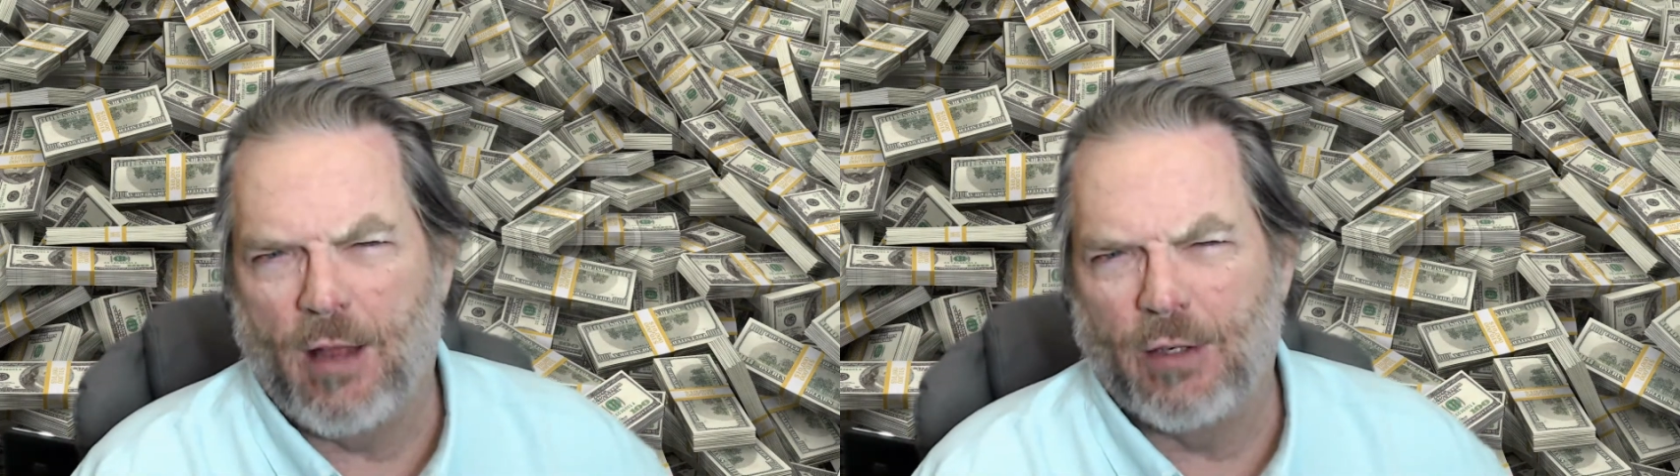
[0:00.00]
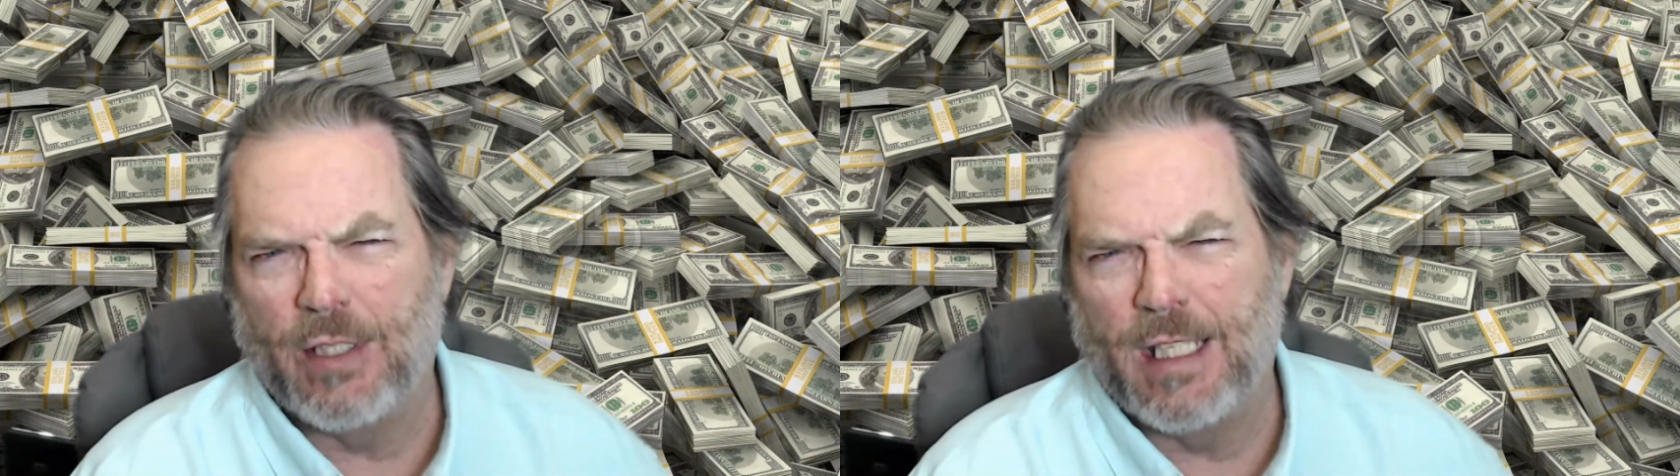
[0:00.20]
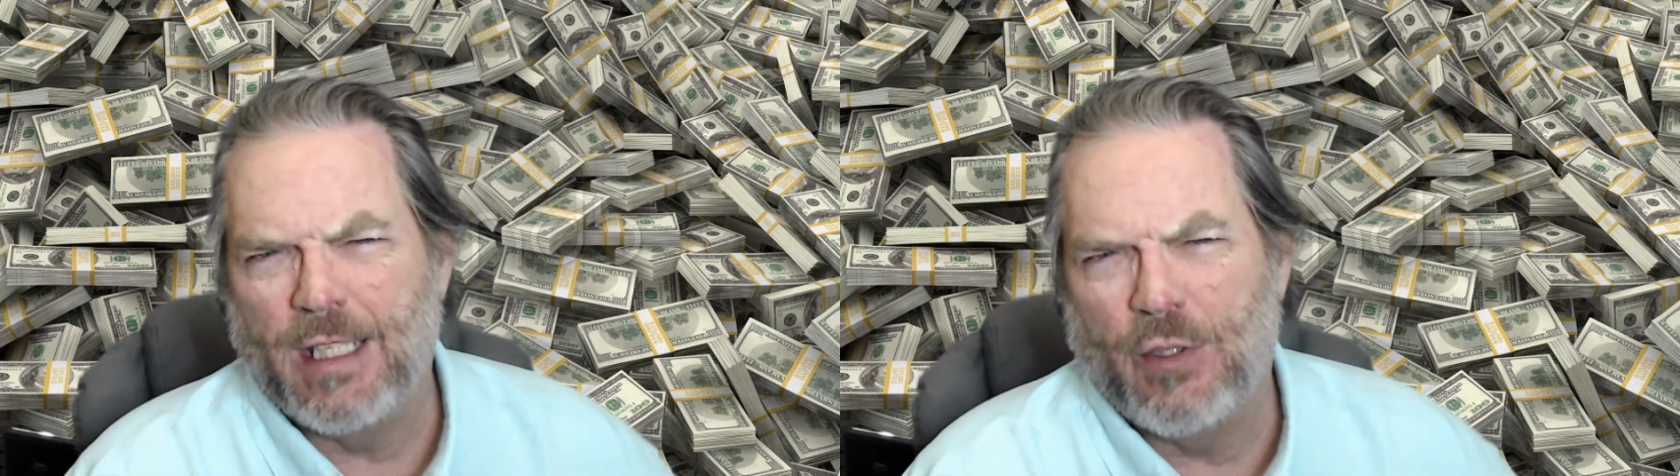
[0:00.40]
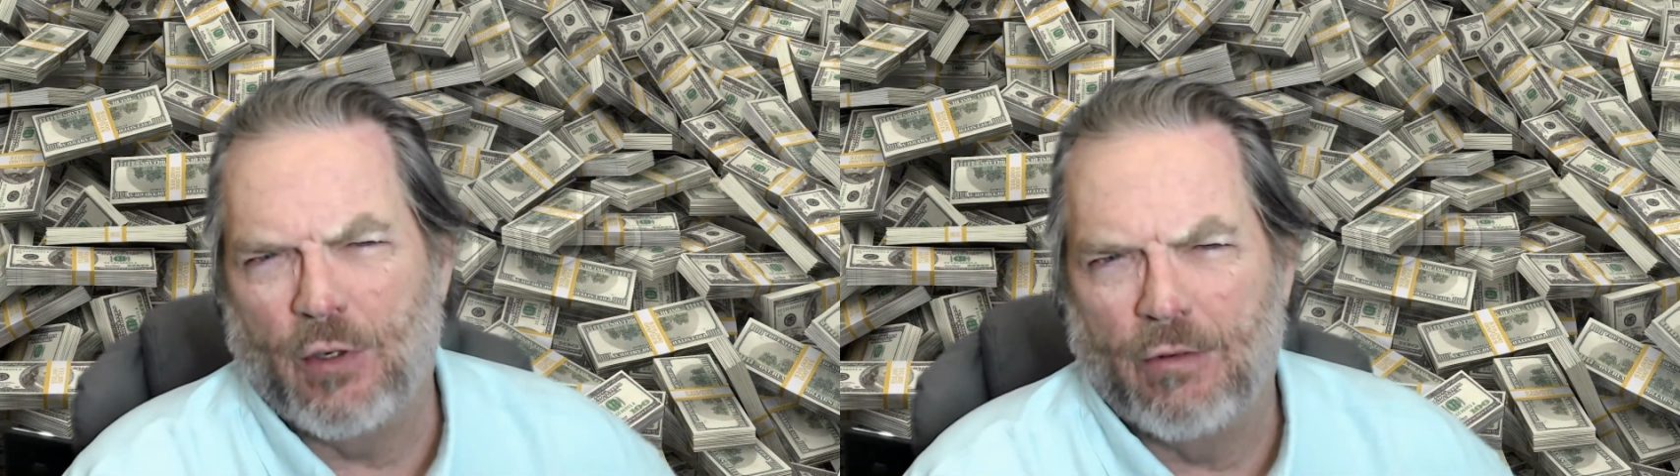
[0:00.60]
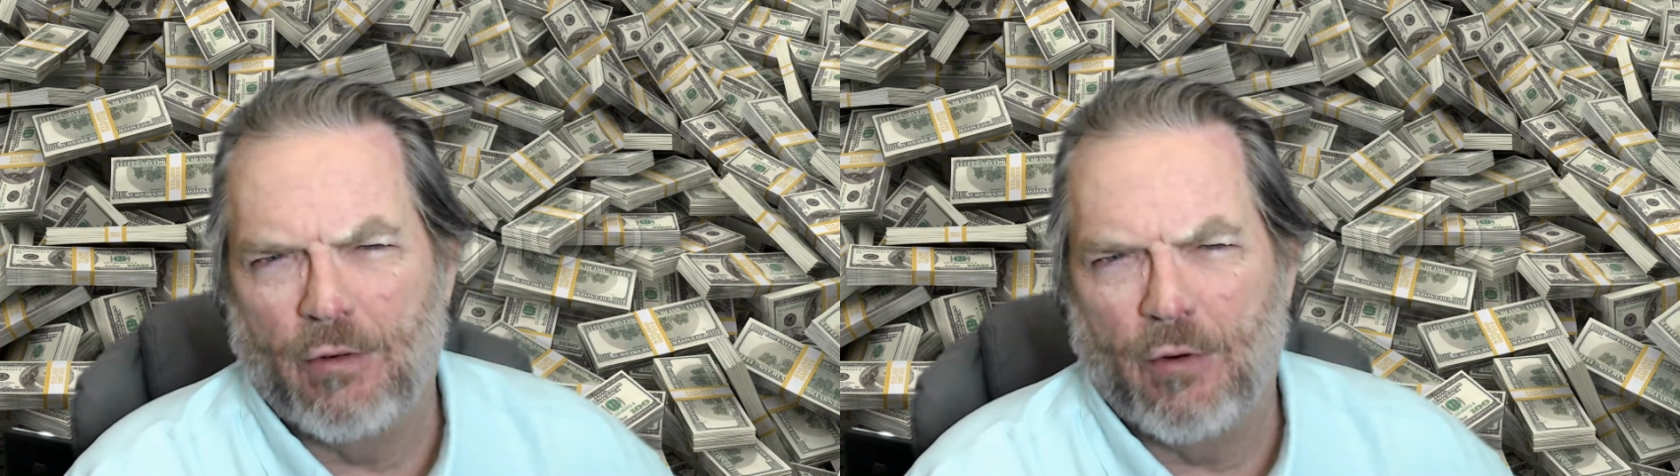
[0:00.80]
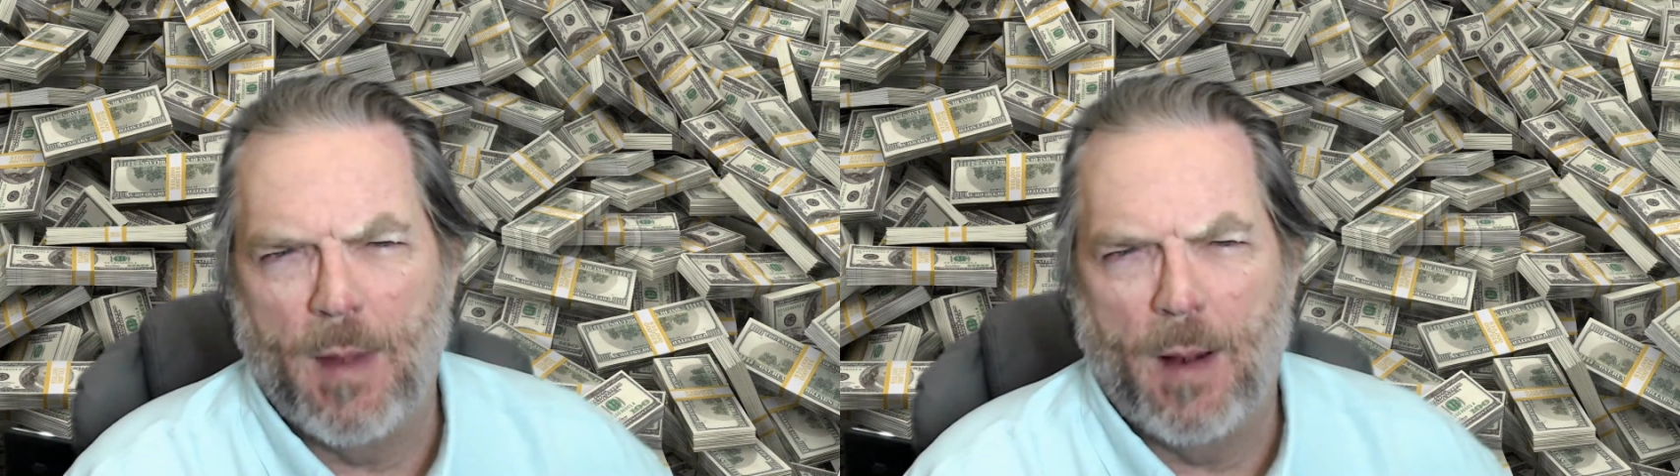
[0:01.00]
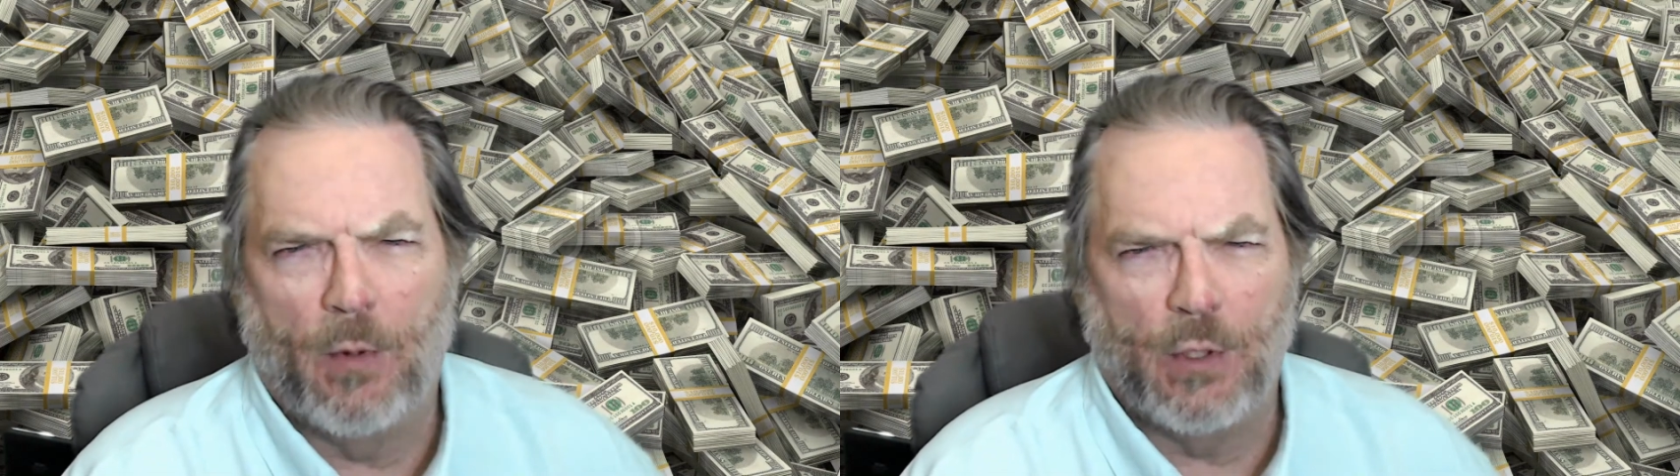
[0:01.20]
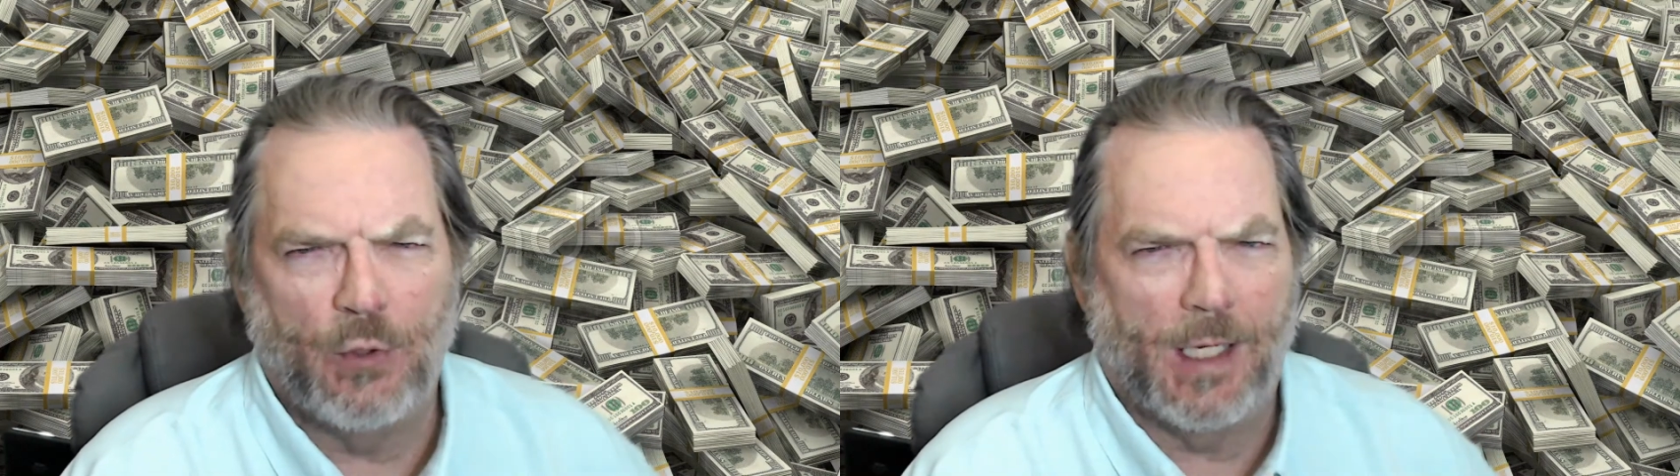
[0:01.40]
is easier to remember
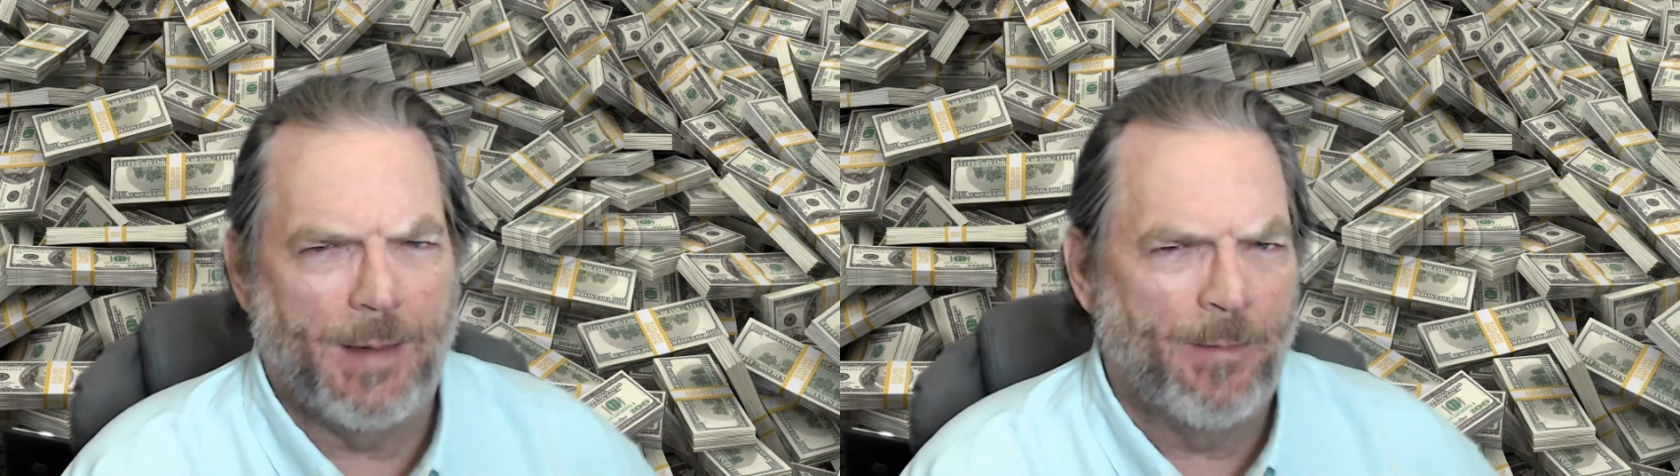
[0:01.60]
usually.